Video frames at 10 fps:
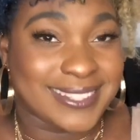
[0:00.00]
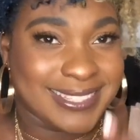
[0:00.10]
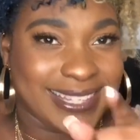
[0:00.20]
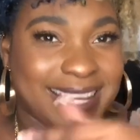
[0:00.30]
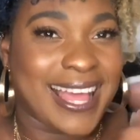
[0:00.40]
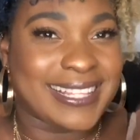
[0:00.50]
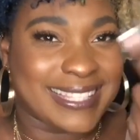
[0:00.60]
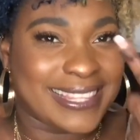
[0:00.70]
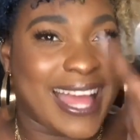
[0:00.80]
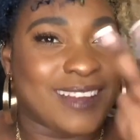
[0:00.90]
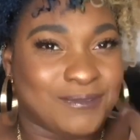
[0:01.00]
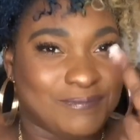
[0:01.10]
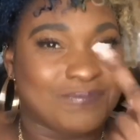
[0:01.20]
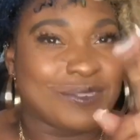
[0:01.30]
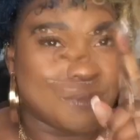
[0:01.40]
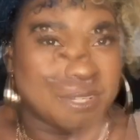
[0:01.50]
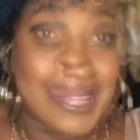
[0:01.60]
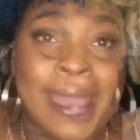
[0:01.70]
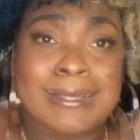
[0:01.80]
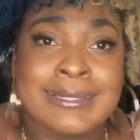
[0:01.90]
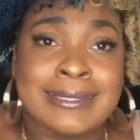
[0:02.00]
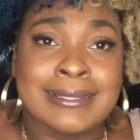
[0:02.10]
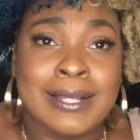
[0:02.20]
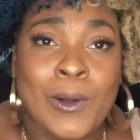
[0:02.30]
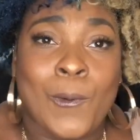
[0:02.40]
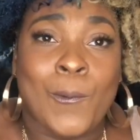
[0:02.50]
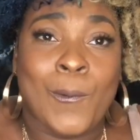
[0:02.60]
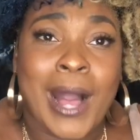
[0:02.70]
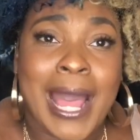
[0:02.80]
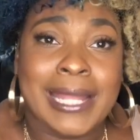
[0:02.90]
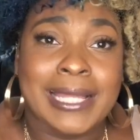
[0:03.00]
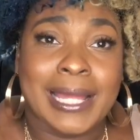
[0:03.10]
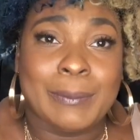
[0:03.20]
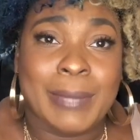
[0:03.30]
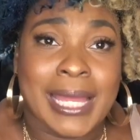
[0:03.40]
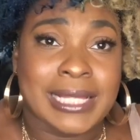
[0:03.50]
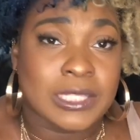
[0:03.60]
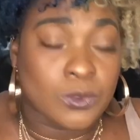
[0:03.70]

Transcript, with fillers: See, I did that. Mm -hmm. Next, wide leg pants.